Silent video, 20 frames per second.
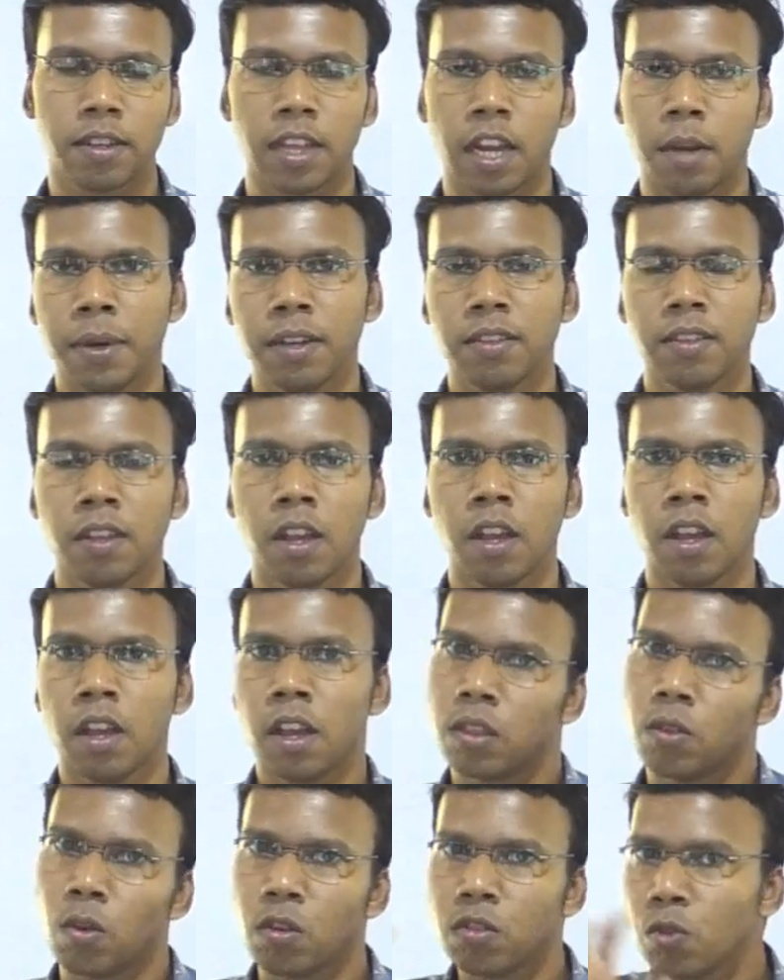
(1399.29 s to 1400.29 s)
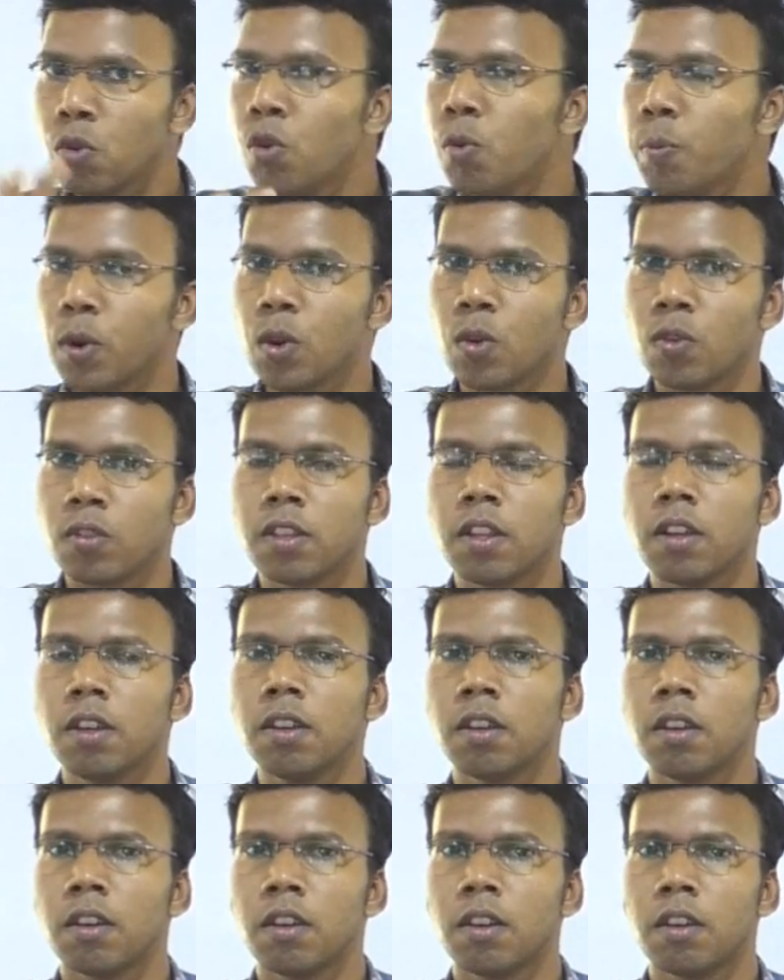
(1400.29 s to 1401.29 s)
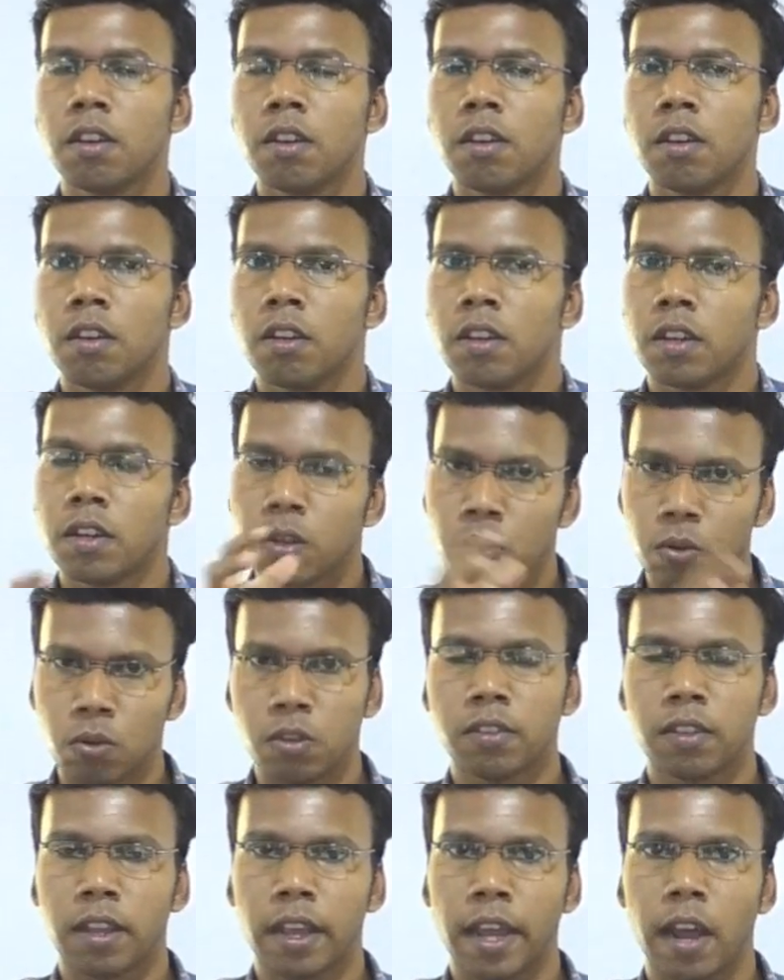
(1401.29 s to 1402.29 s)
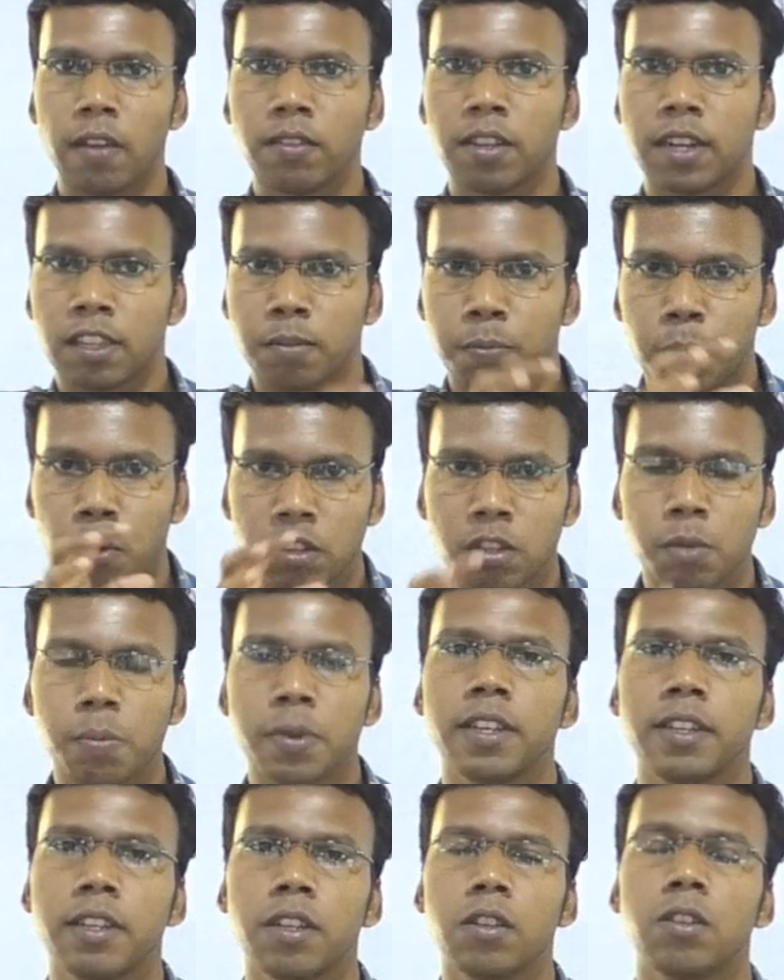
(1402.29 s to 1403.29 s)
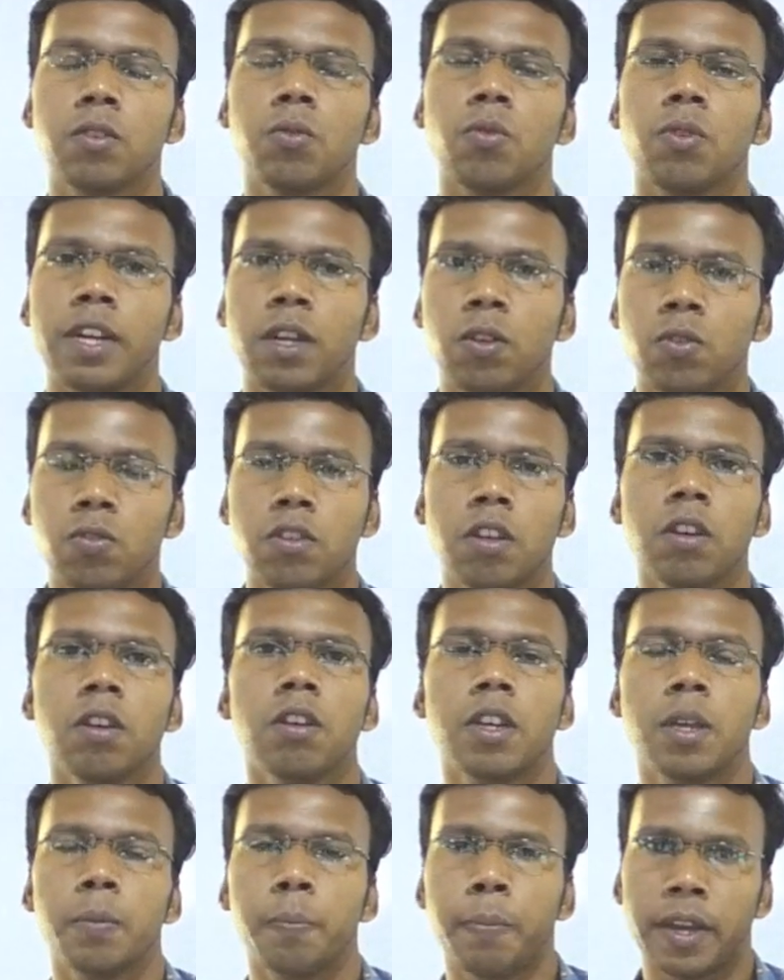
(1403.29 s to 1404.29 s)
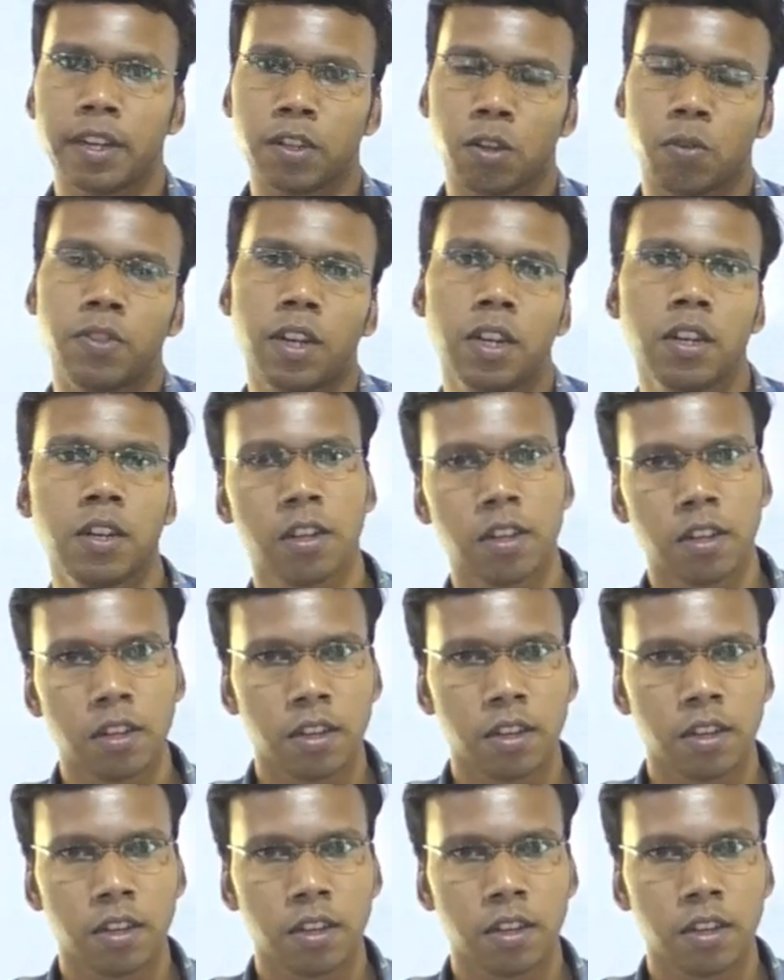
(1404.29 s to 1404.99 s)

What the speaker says: That means, those who produce the goods have the responsibility to reduce the impact of that